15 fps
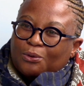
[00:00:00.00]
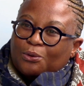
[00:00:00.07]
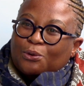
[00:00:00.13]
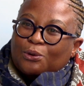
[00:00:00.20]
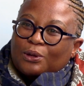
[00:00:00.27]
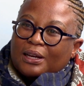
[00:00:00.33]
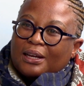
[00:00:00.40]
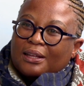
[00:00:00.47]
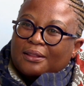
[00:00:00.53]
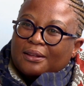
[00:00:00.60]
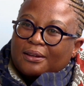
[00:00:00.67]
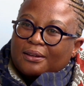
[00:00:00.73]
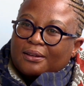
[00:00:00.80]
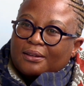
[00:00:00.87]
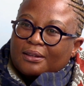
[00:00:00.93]
all
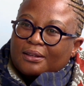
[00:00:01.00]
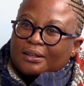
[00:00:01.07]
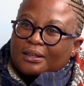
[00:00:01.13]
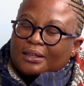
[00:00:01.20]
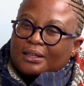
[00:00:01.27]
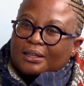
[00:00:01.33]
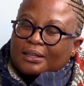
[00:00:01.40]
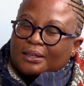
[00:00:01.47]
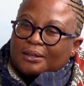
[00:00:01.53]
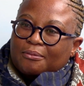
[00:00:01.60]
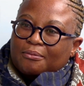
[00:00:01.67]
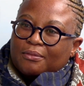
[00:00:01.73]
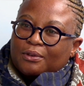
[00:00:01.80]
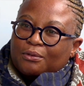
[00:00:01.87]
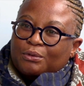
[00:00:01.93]
other
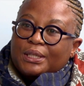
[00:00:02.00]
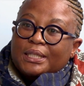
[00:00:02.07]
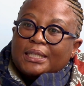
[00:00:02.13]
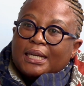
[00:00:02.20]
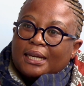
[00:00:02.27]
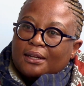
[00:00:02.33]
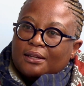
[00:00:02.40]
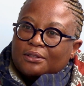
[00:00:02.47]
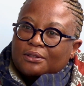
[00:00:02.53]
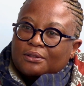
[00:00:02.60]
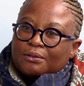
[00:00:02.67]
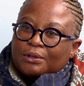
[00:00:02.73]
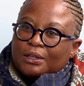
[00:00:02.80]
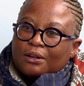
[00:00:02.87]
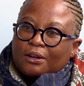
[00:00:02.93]

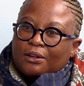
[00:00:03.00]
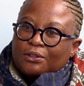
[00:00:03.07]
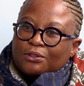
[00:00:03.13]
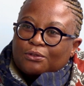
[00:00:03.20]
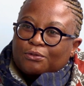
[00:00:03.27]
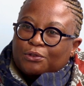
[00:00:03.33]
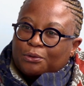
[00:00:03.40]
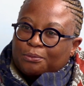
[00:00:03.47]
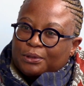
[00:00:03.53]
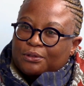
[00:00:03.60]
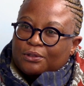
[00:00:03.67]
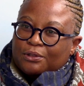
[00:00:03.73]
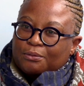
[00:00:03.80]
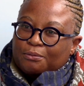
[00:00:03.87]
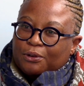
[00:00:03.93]
retailers, regardless of your
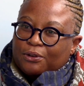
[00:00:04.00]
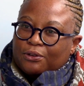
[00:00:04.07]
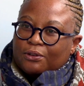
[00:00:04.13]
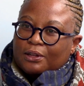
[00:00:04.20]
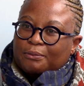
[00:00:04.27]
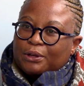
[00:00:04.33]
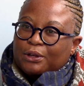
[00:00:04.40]
business model.